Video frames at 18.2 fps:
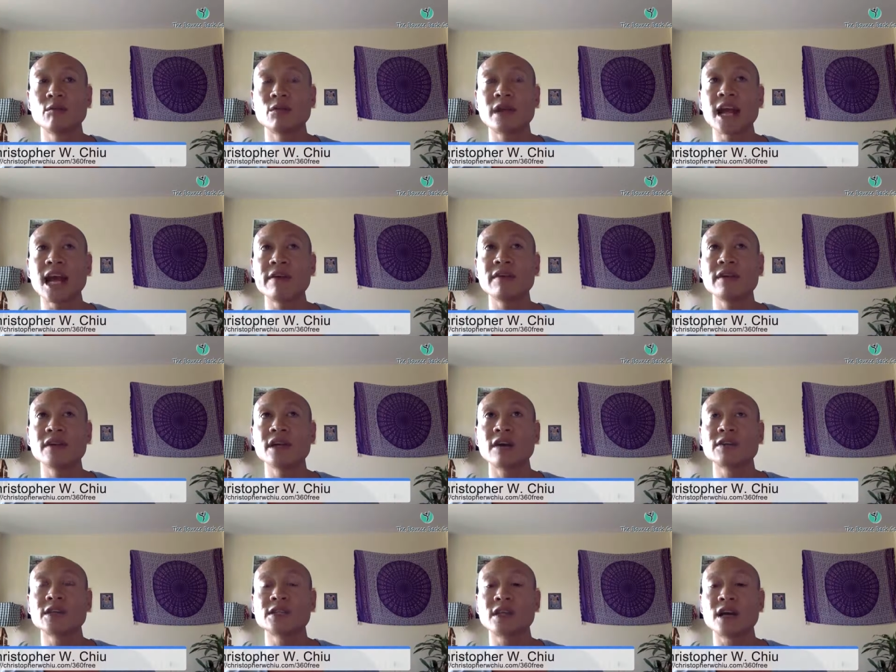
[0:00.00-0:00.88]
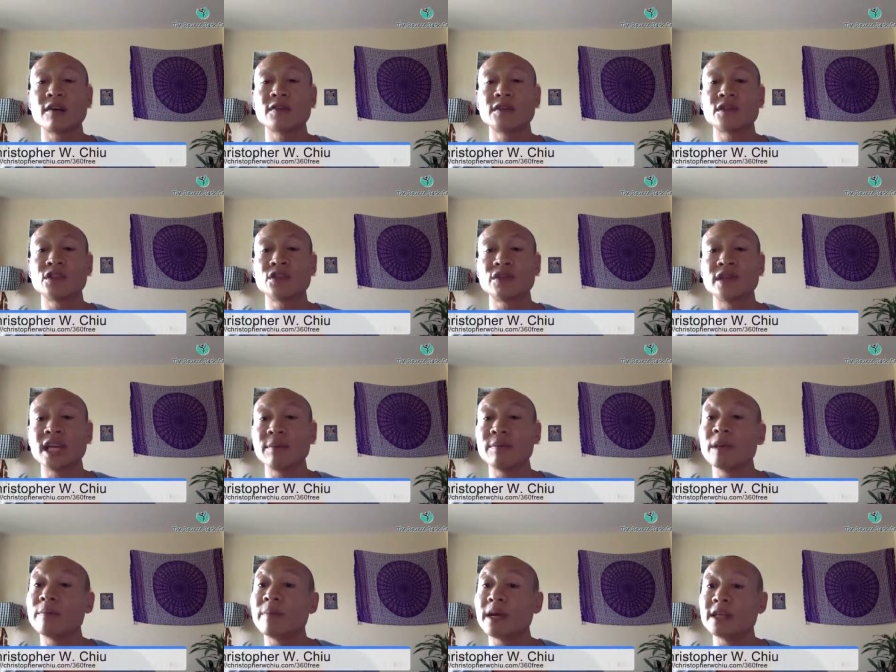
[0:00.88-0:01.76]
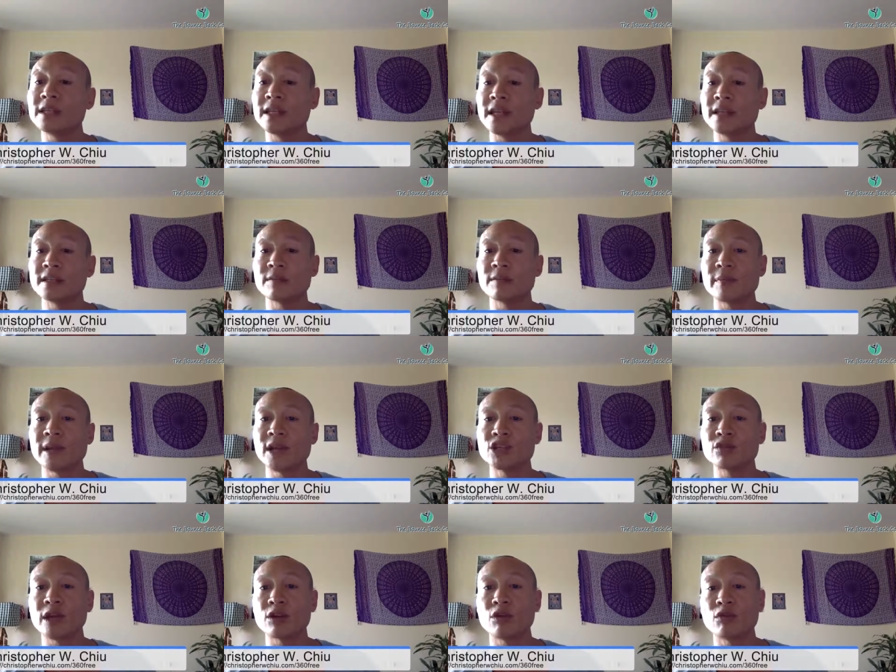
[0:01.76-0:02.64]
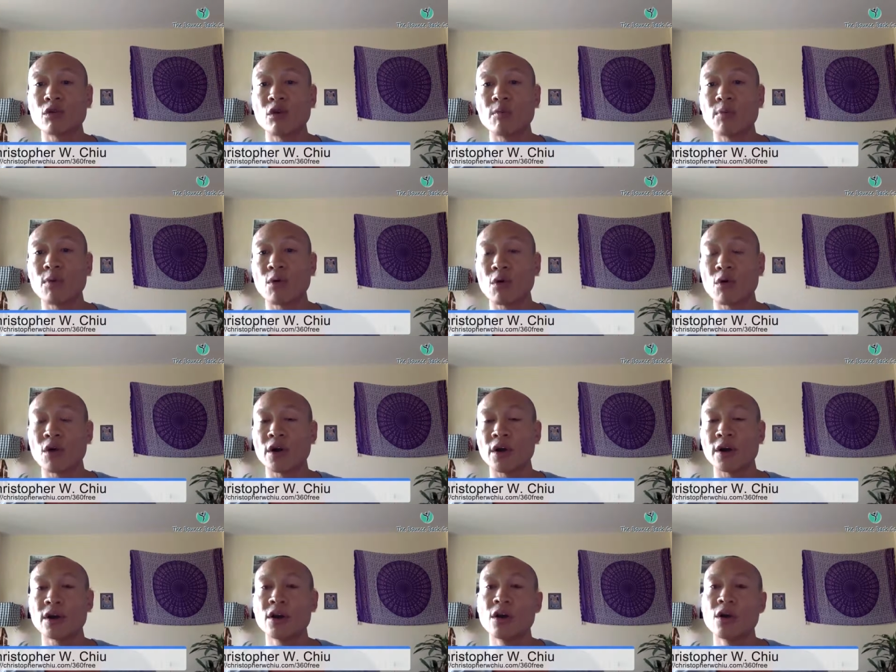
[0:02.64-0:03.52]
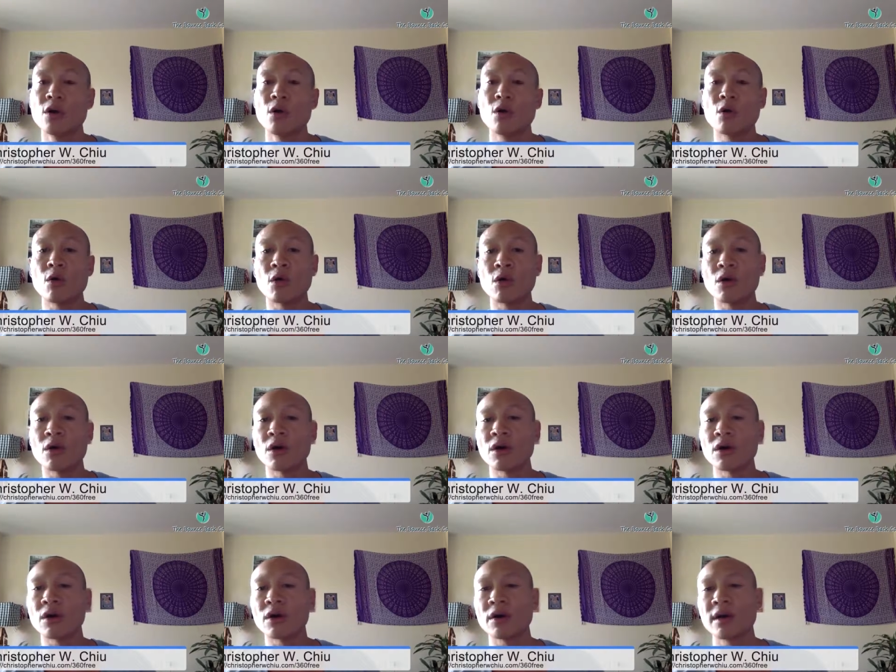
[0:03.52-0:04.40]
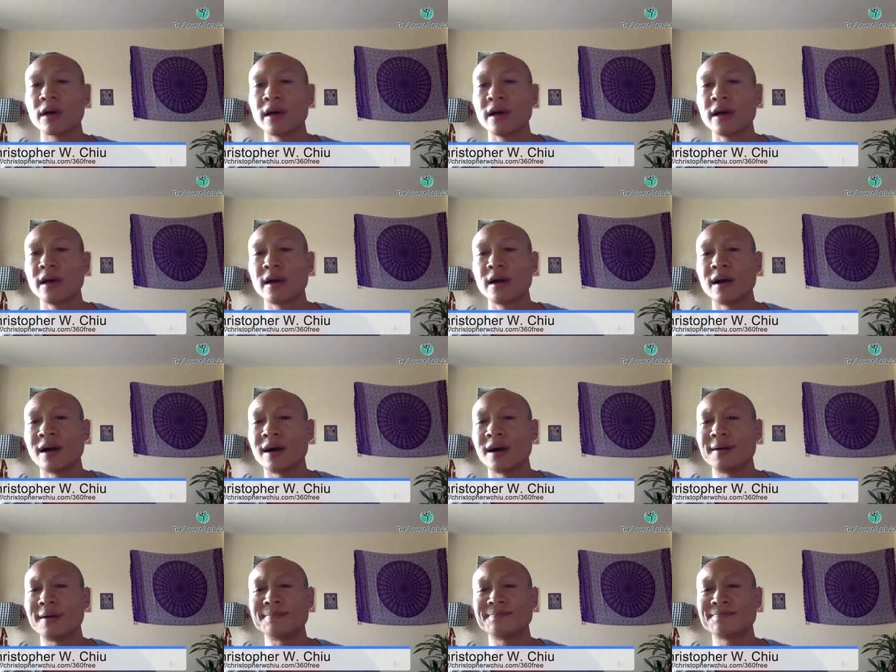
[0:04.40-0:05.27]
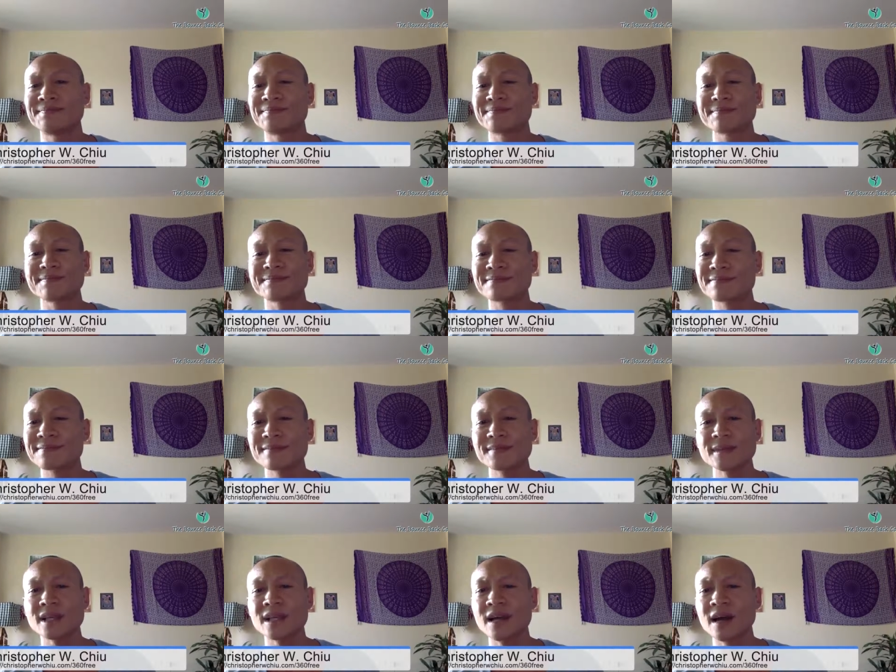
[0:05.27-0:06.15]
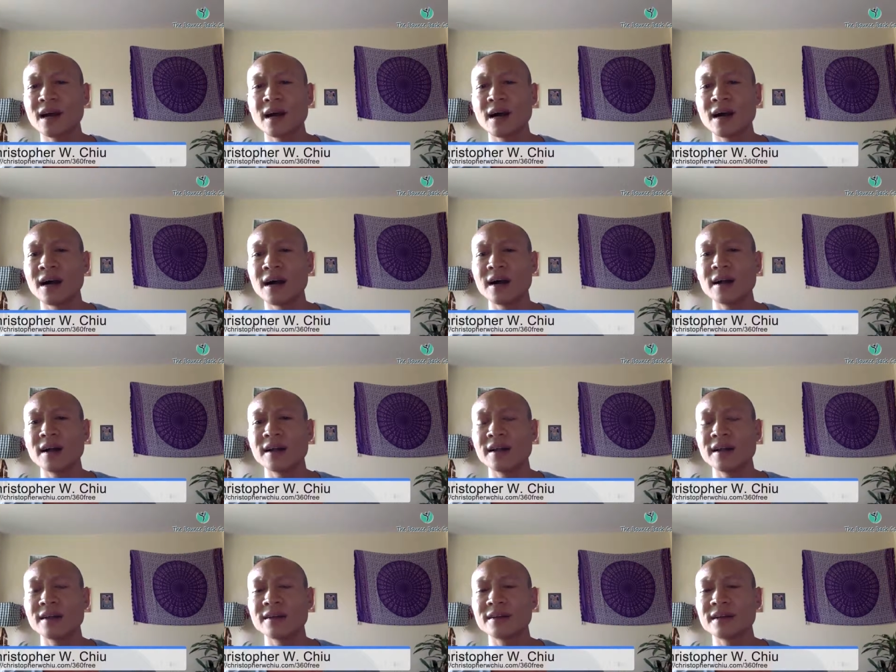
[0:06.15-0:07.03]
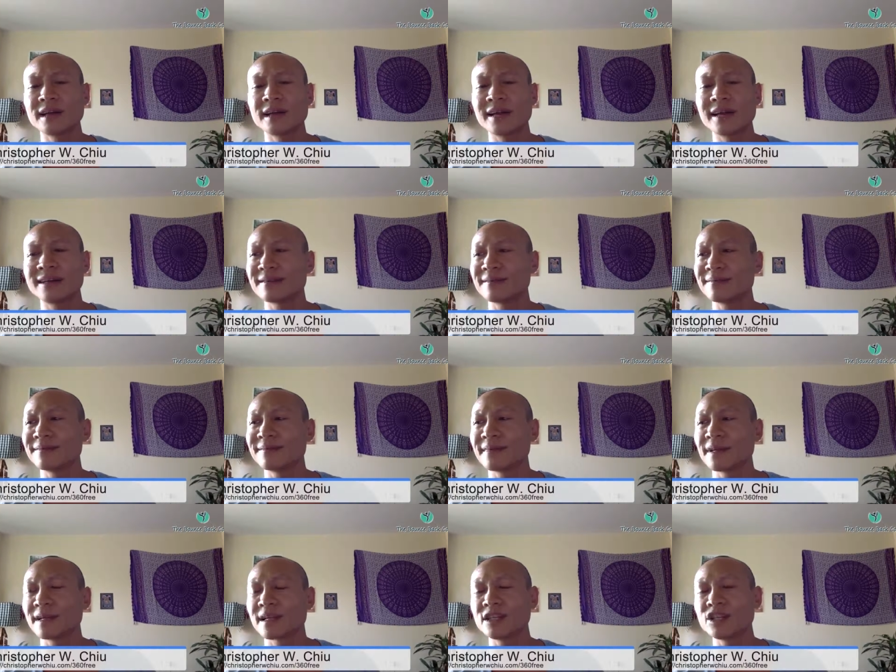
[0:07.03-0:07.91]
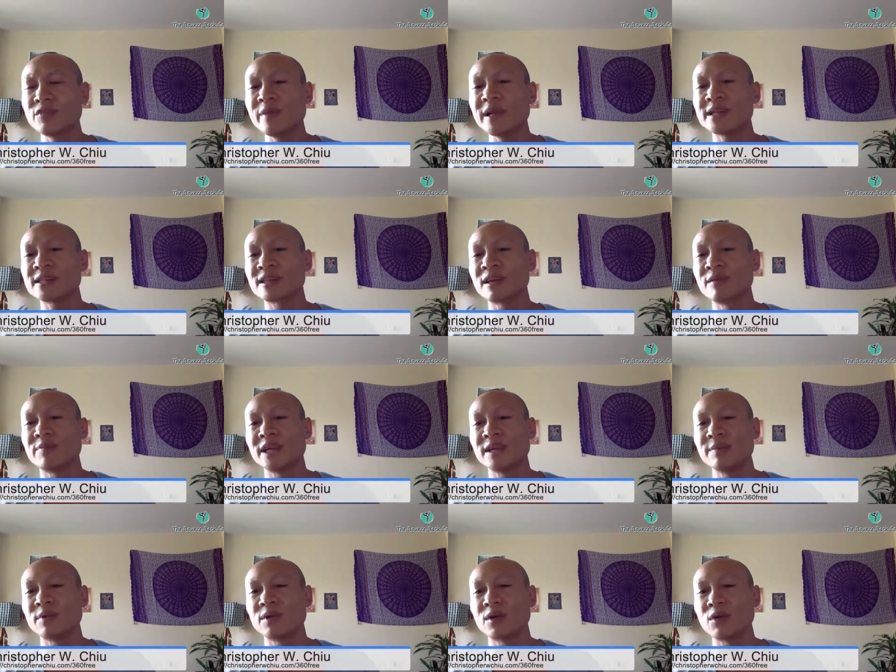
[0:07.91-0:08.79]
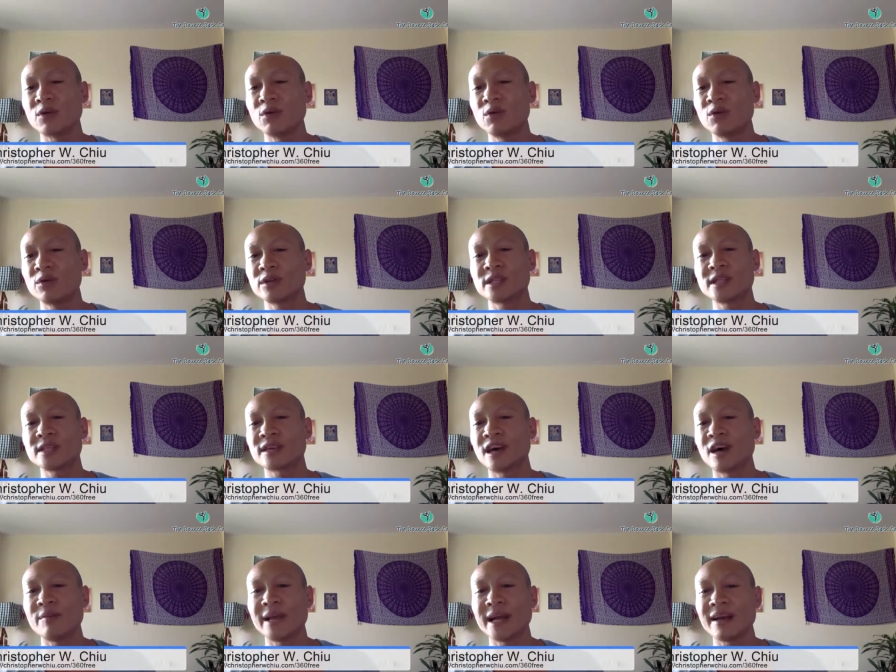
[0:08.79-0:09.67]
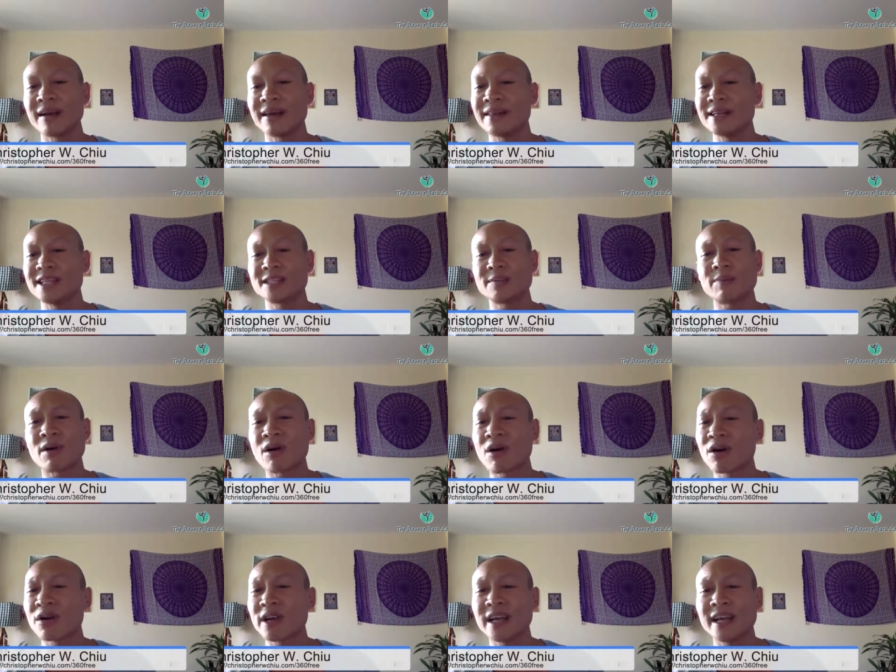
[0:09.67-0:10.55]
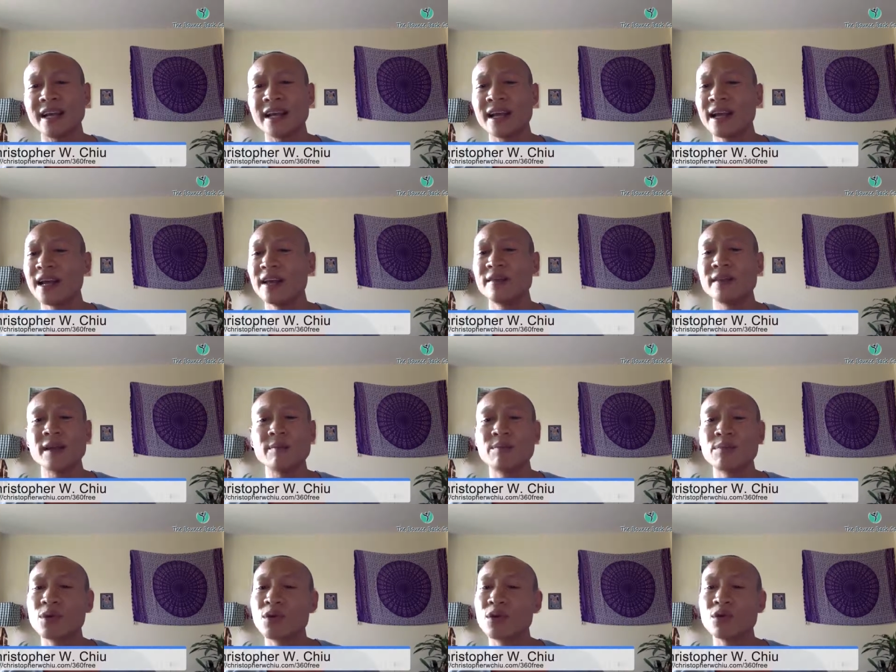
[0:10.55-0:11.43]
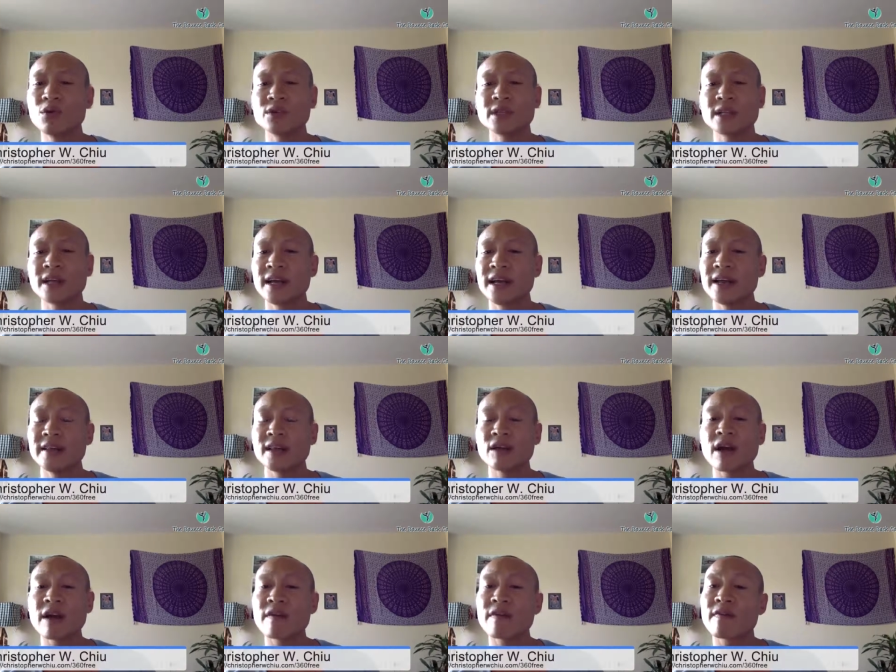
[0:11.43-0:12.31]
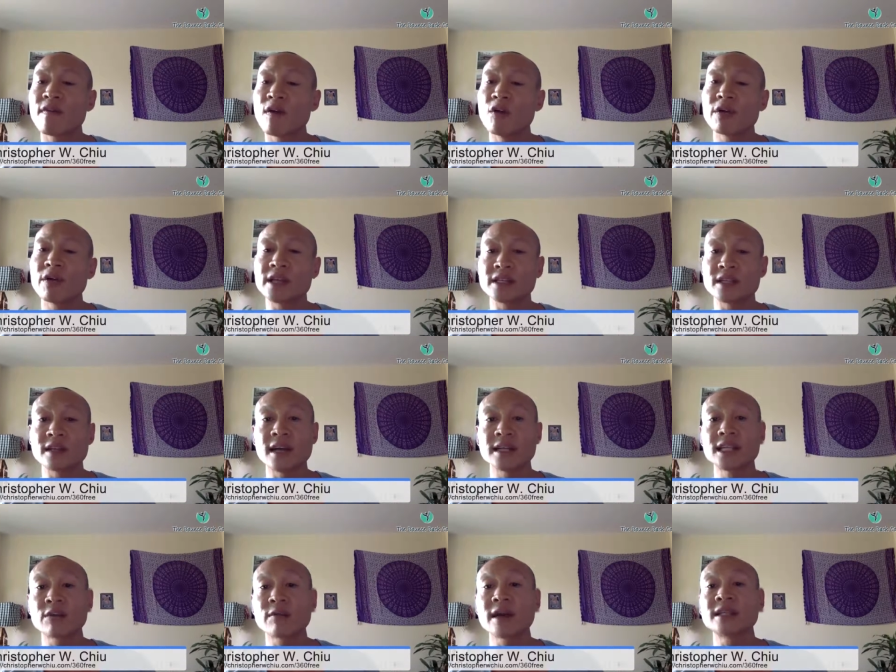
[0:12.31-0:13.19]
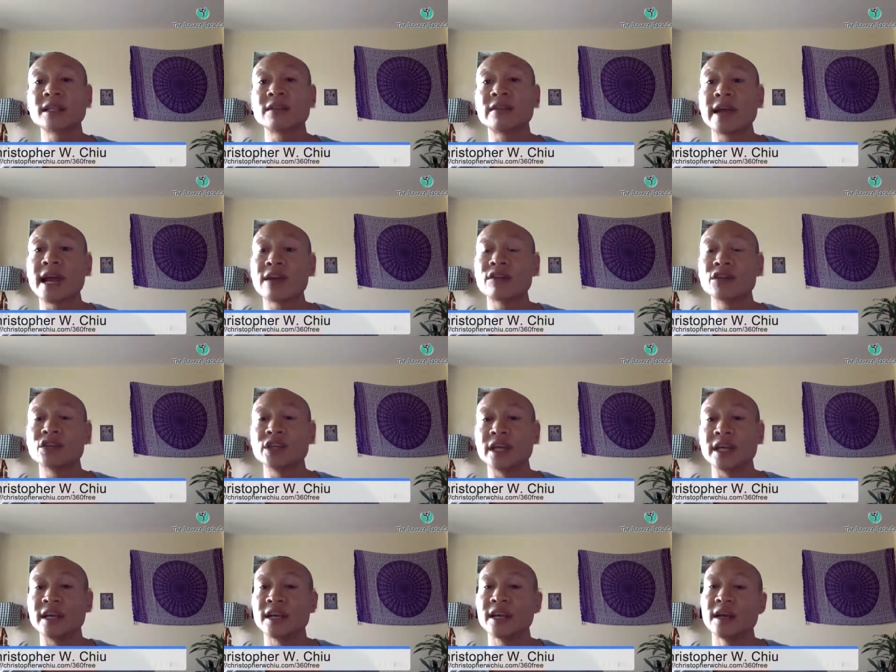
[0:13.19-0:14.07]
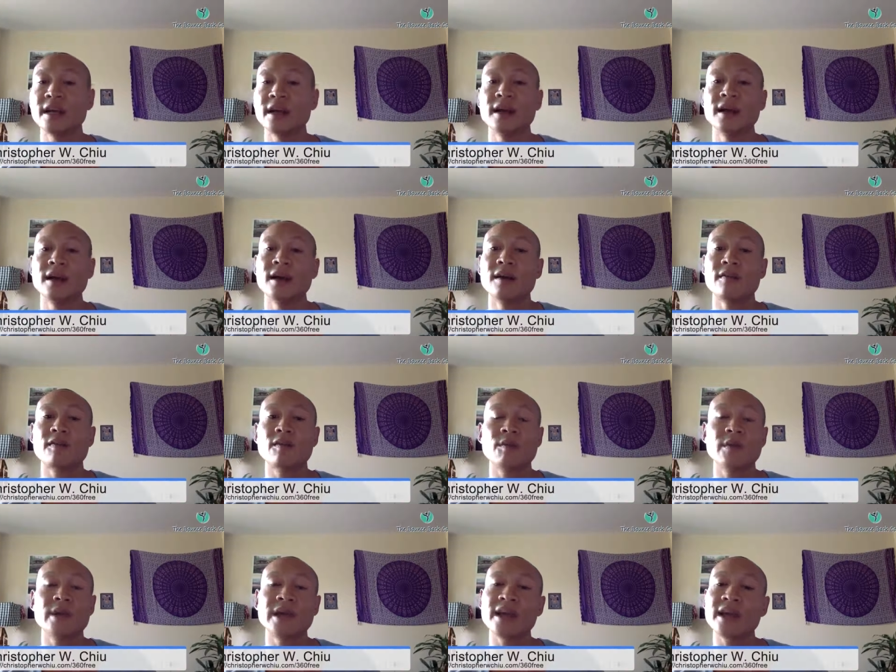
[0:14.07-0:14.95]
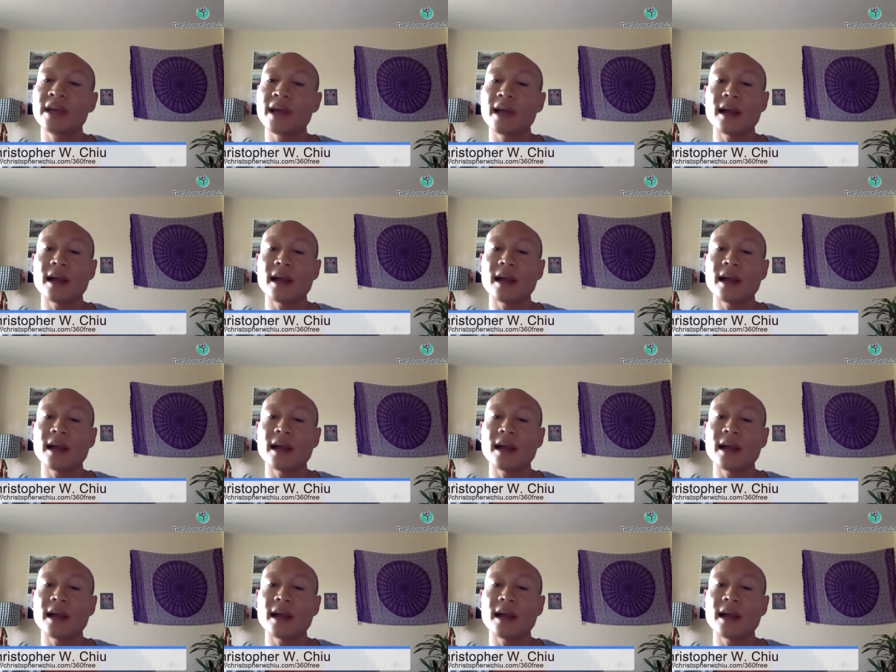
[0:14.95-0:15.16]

would I have enough stuff to keep me busy, to make sure I don't go bored or Um, uh, like, cause you meet some people who just come here and they just party, they booze, they don't have focus. You're not directing their energy. For me,